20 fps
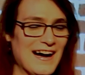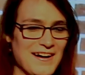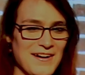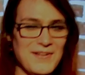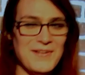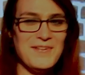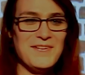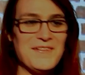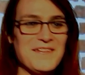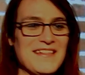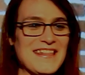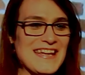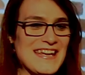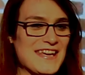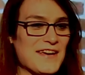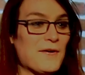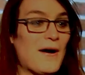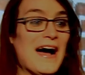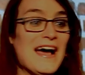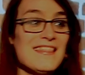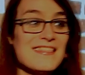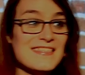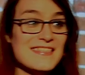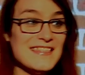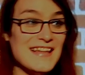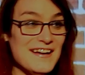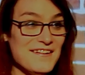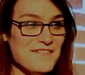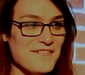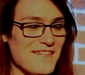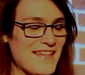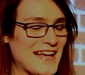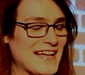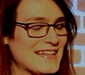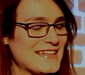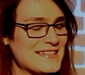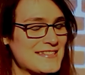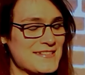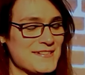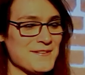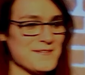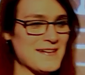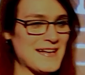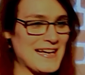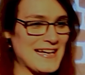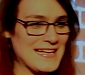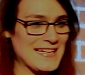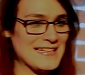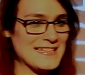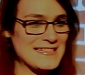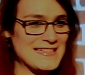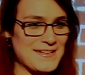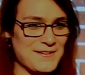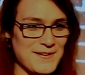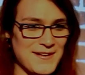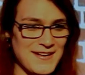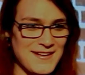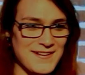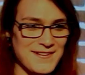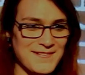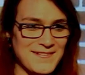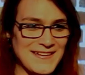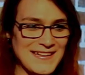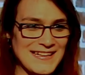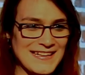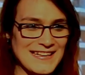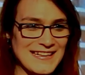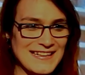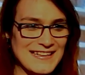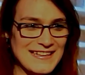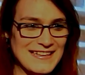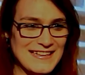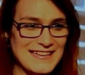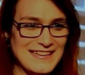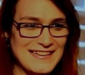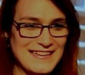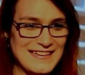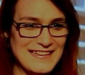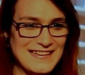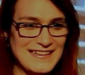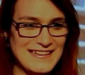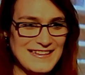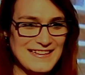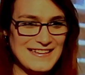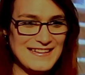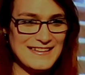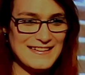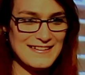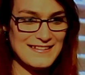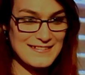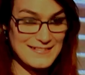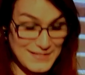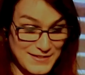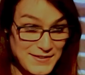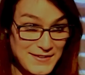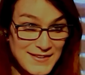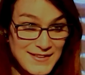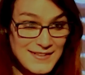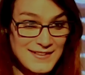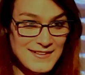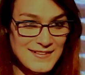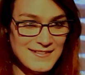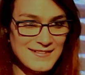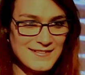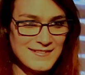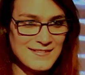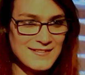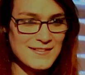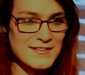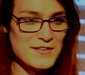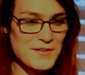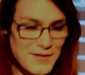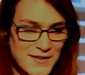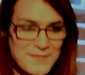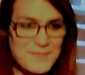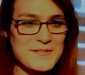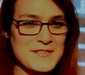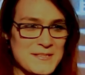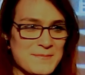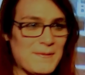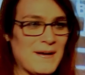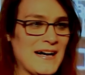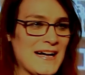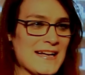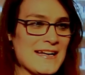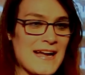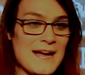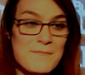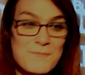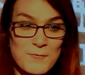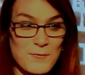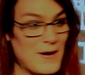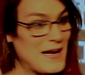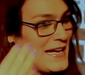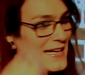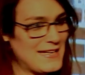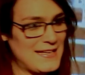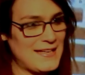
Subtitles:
Oh, thank you. I love that. That's so nice. How are you doing? Good? You can respond. I'm right